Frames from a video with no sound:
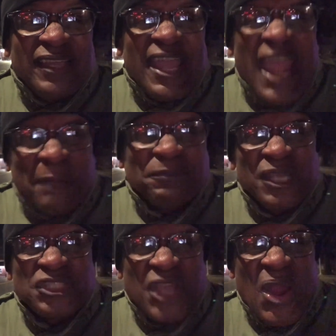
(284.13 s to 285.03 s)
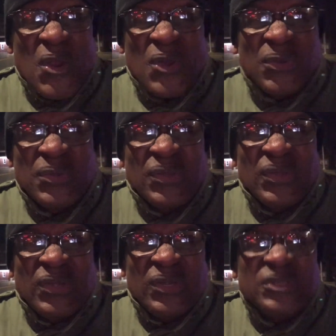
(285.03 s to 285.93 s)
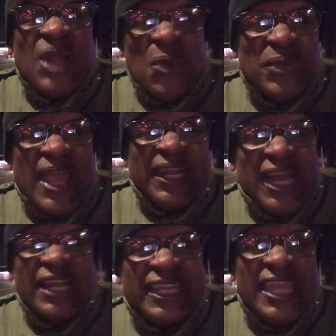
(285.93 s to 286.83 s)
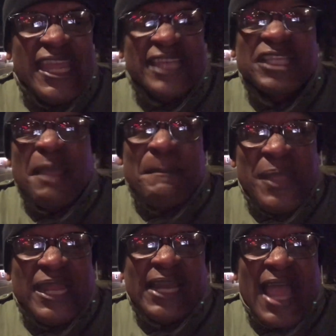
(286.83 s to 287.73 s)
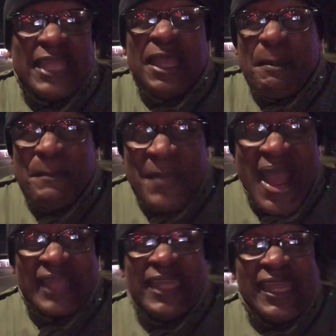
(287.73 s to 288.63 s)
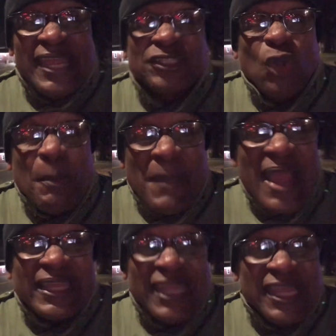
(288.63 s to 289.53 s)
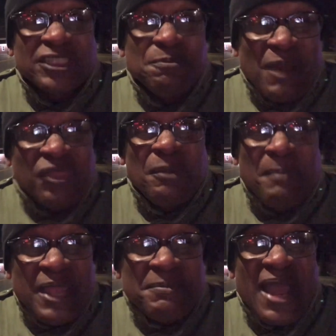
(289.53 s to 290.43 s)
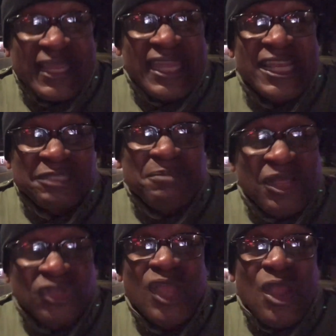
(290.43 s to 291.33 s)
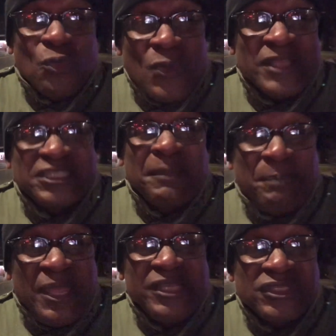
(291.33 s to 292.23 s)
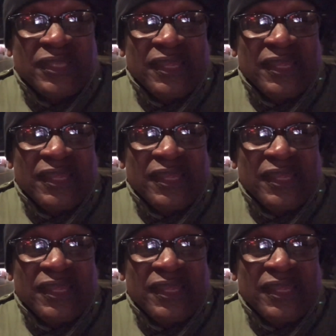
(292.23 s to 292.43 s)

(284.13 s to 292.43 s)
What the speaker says: Help this girl. Don't let her kids be like my kids or my kids' mother. May my kids' mother rest in peace.